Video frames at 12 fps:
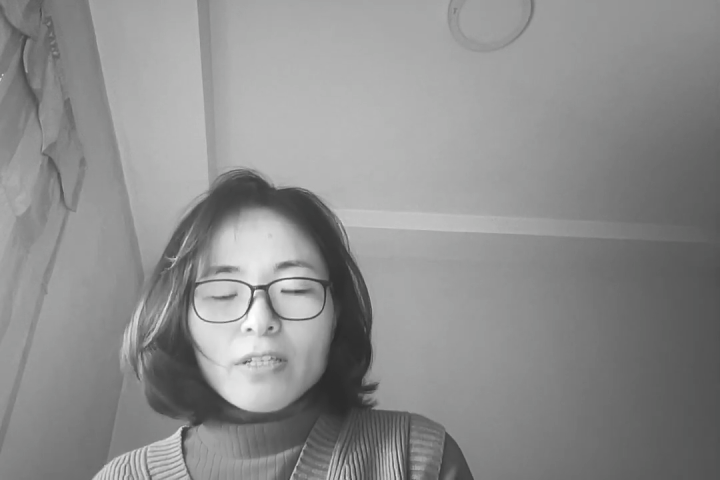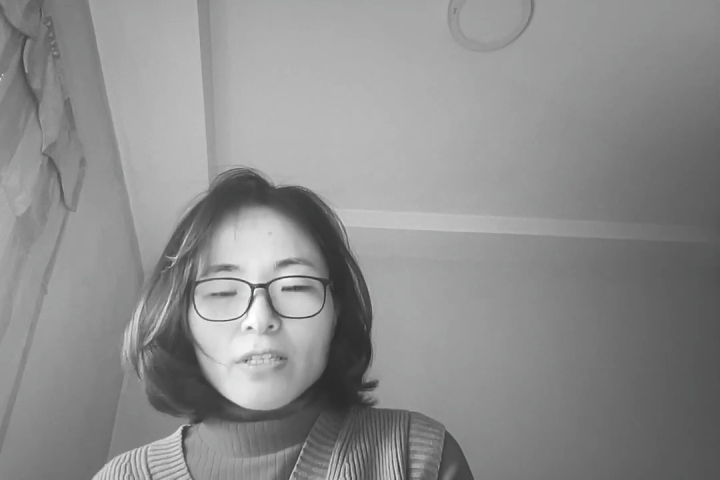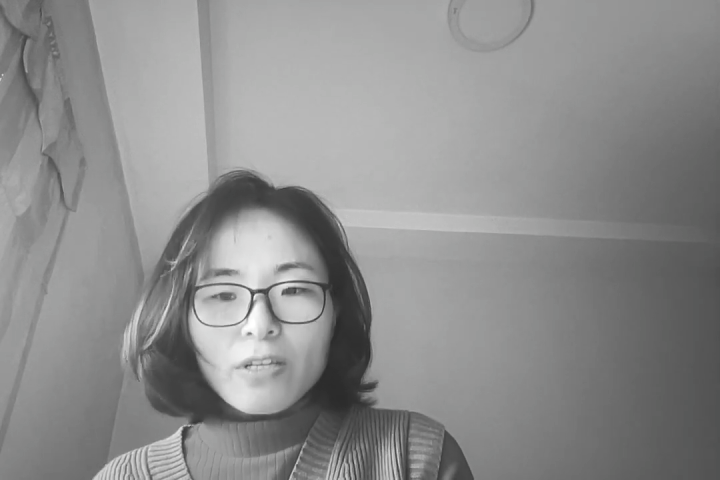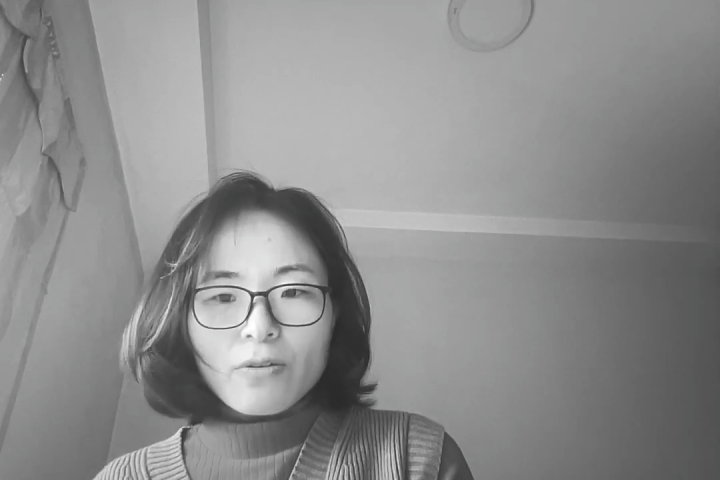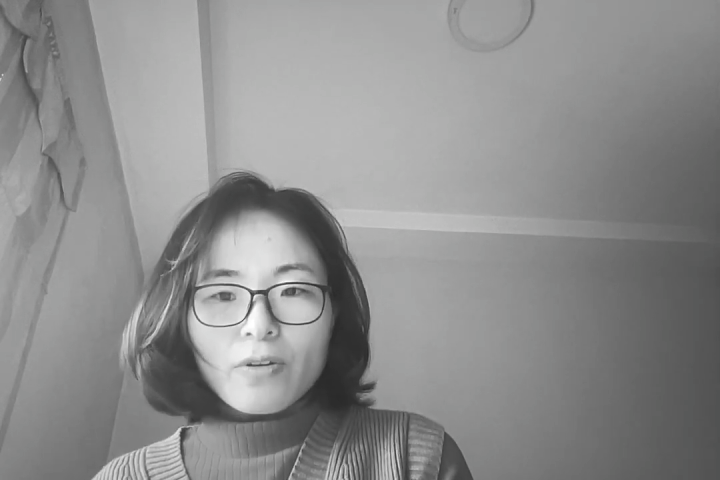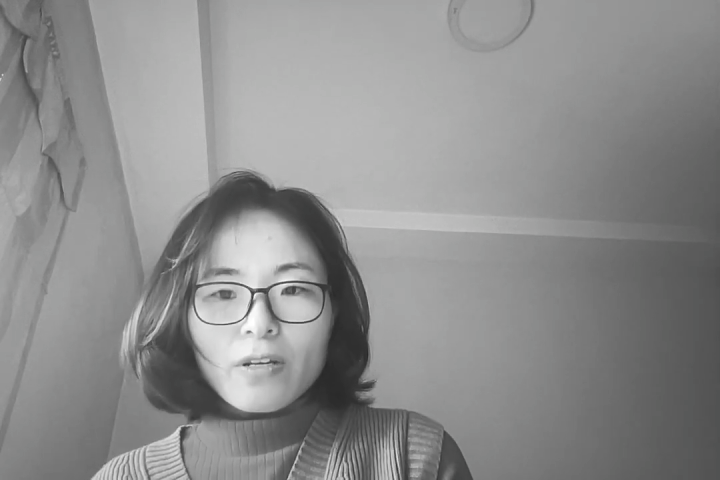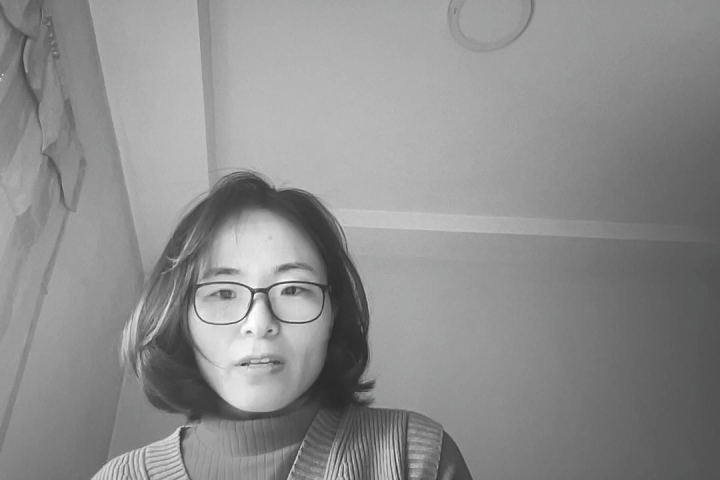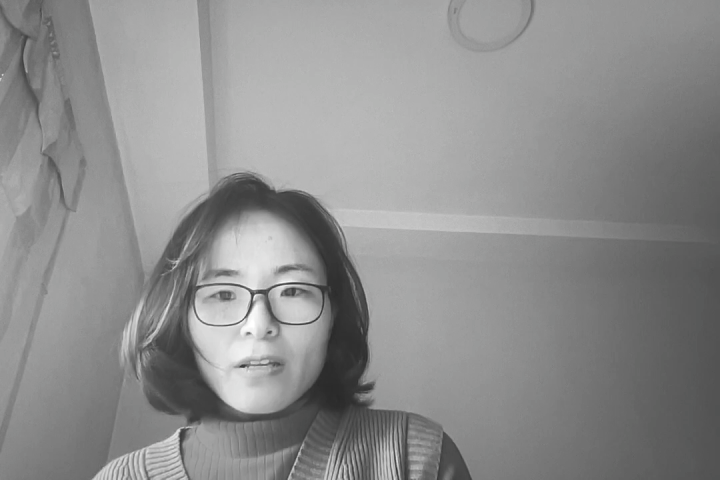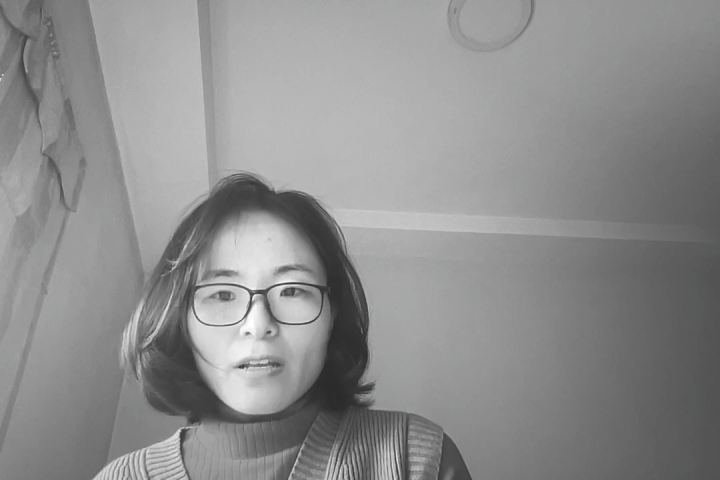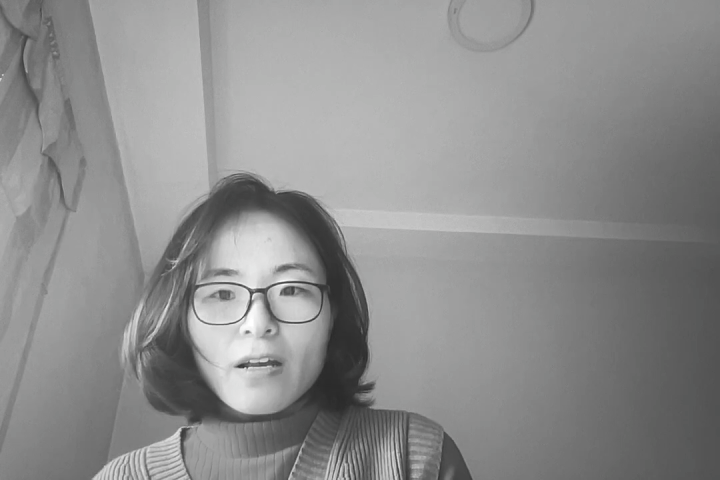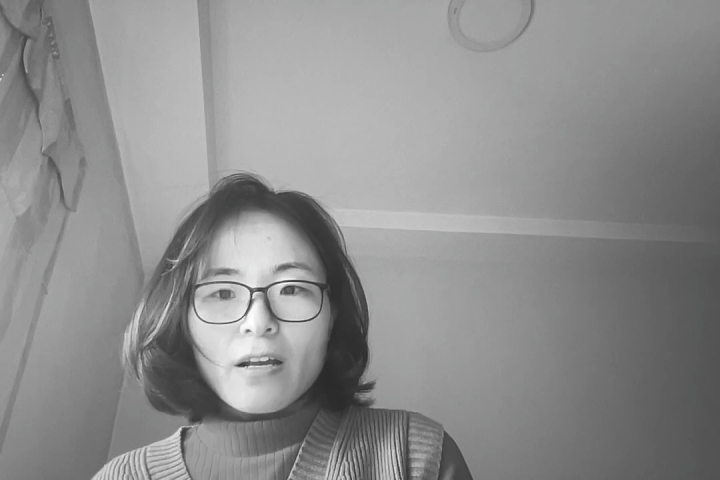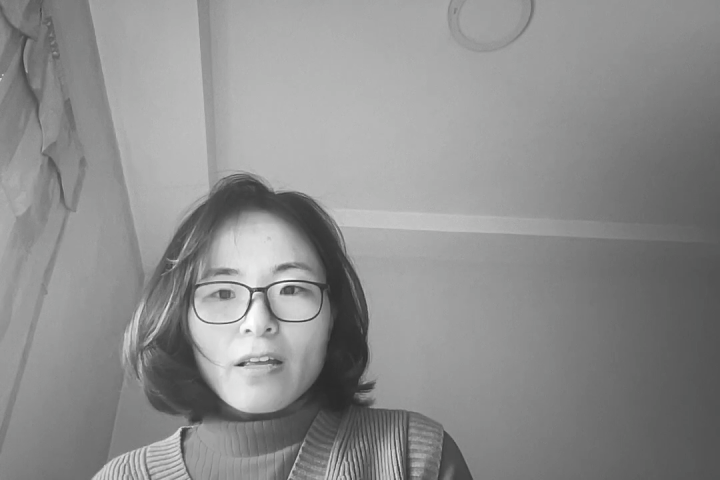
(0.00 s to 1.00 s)
students,
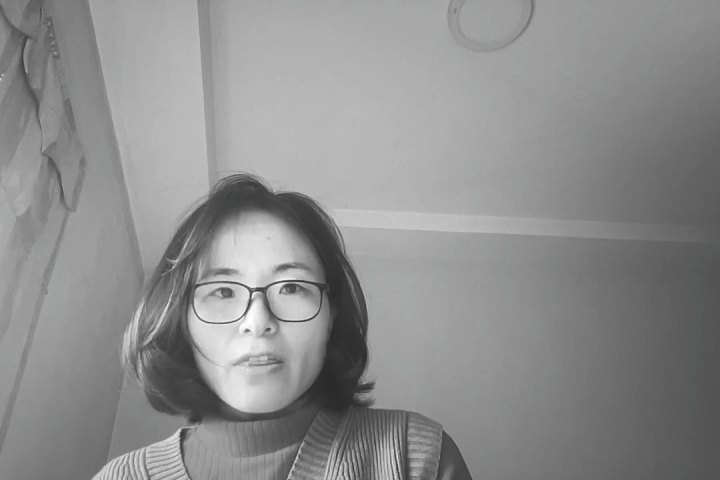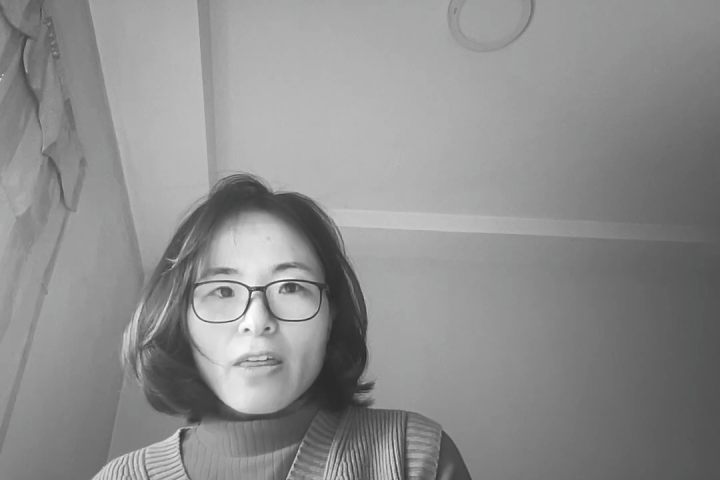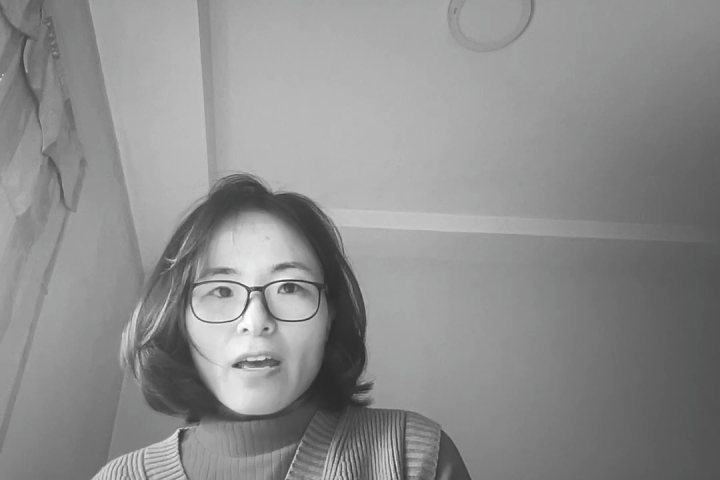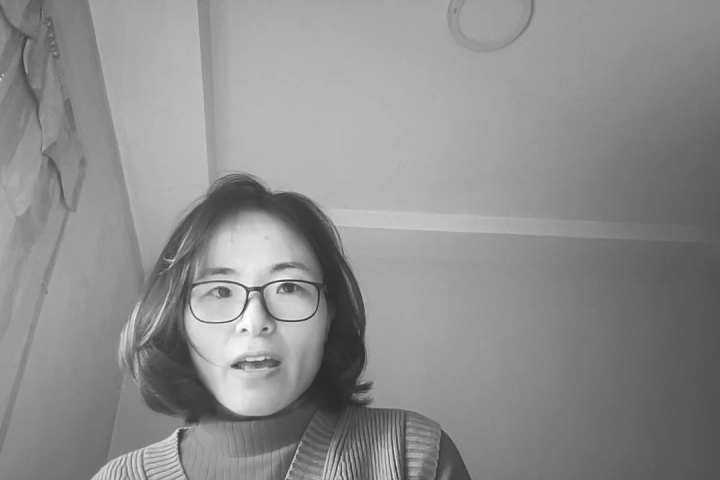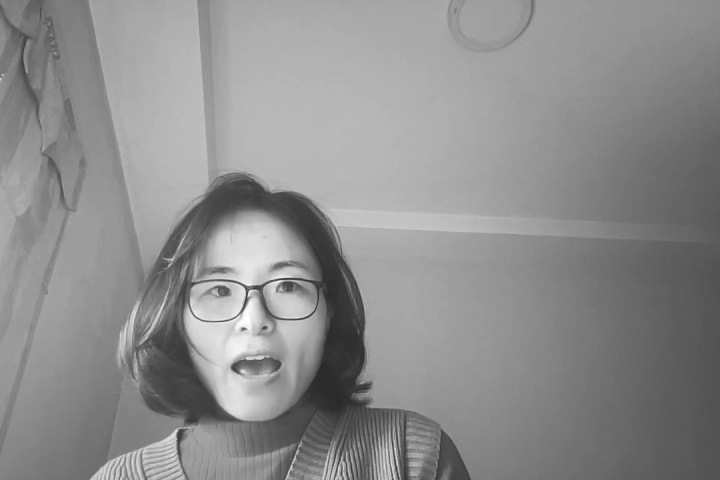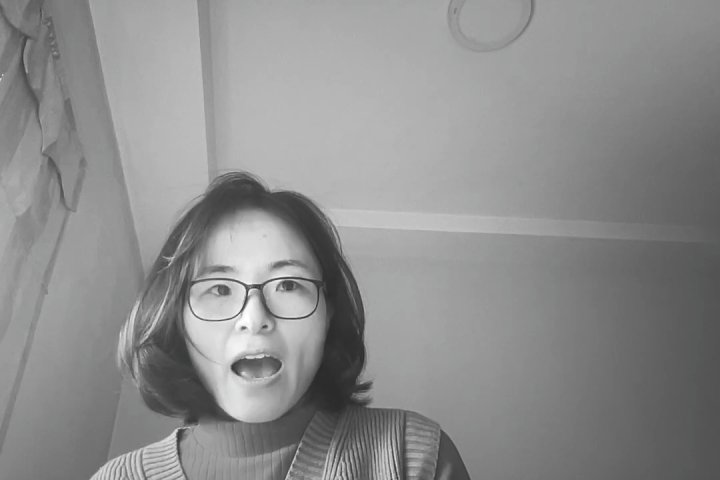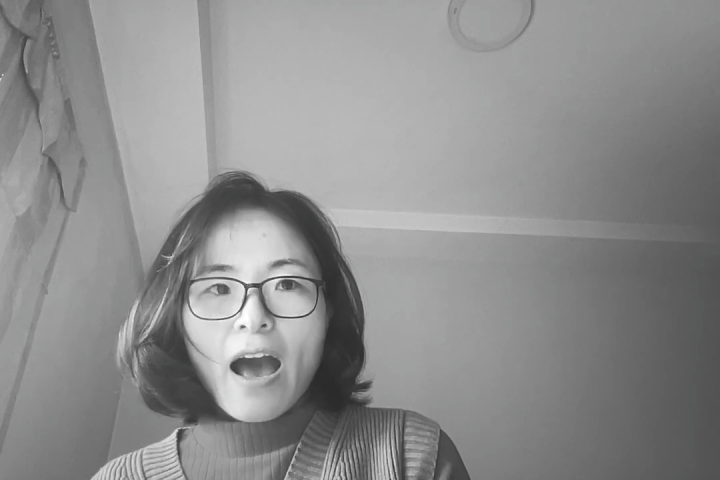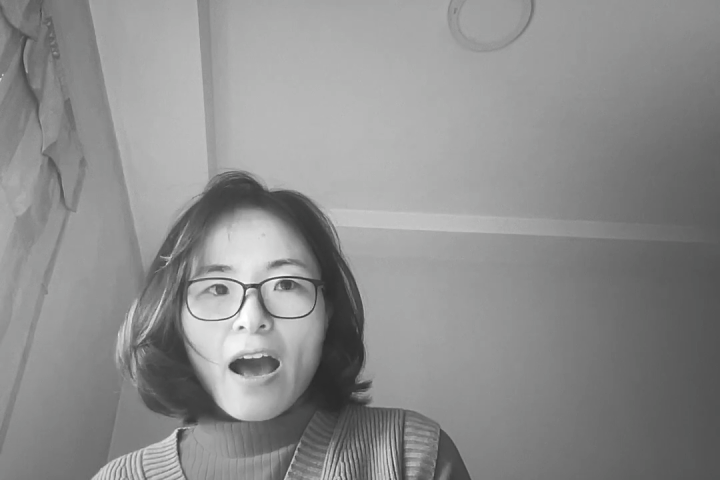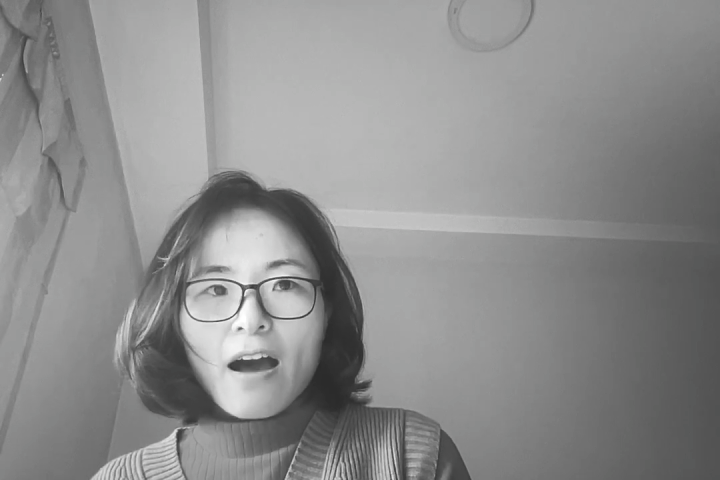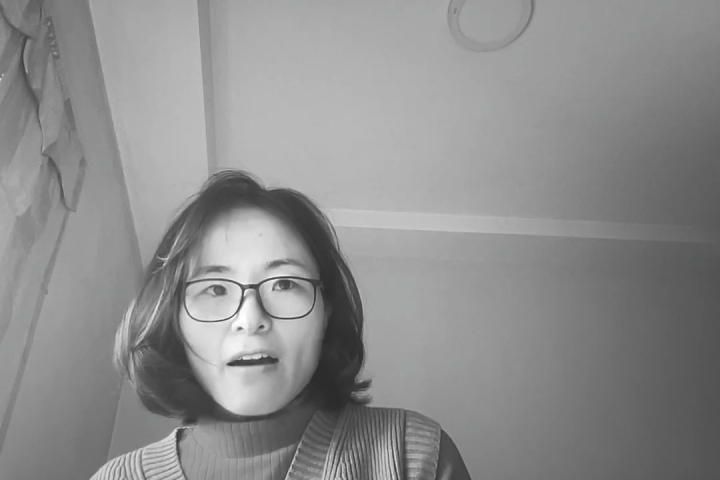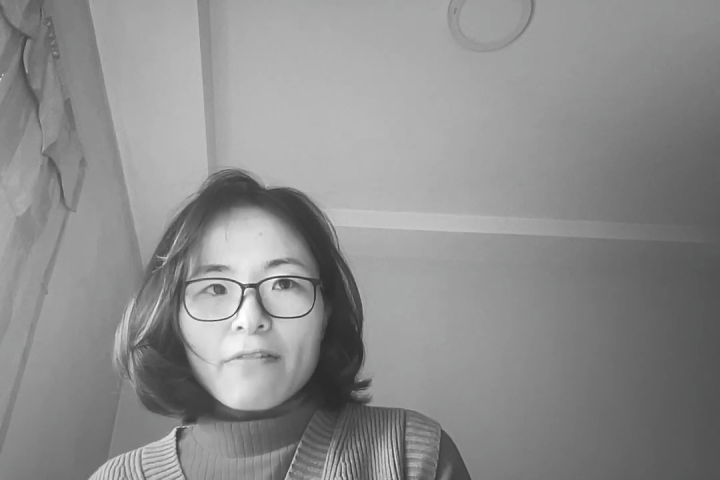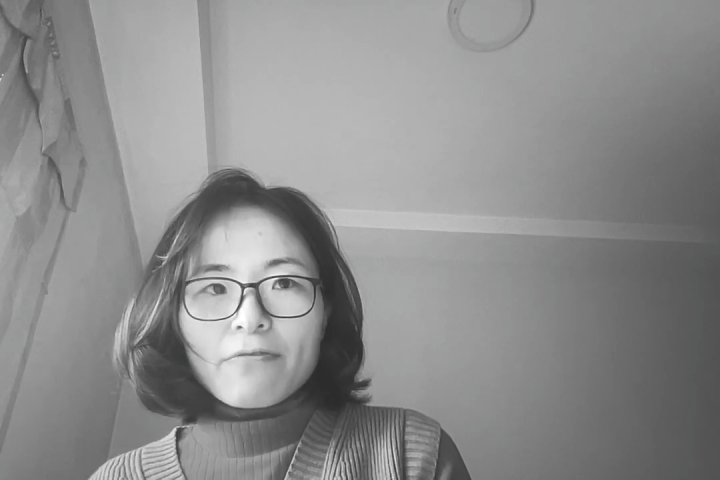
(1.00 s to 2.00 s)
they
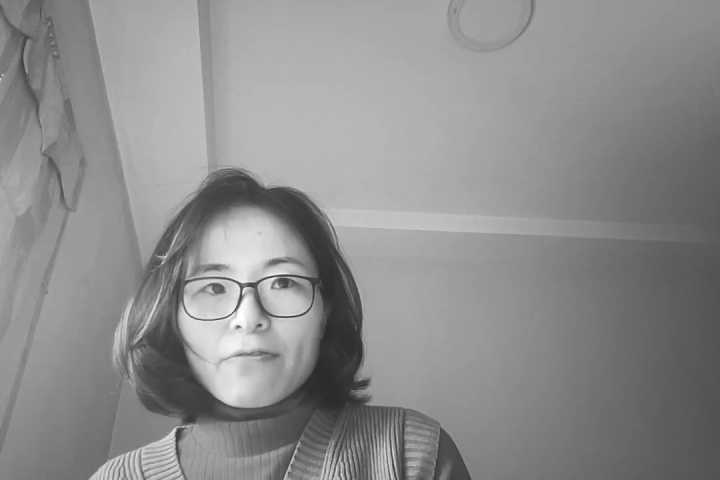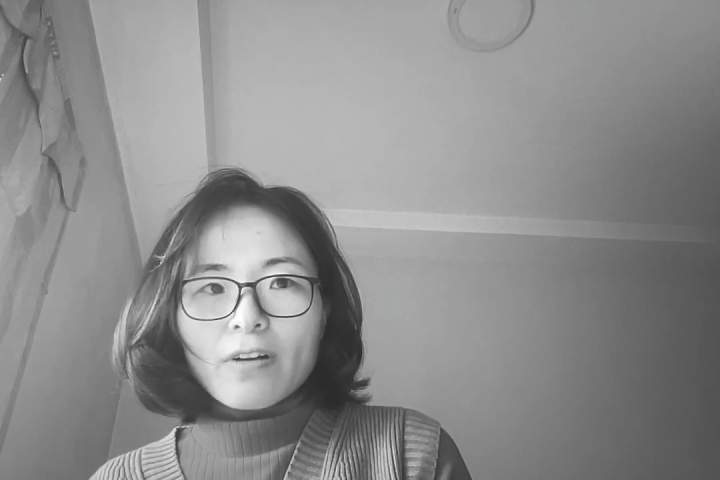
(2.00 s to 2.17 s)
have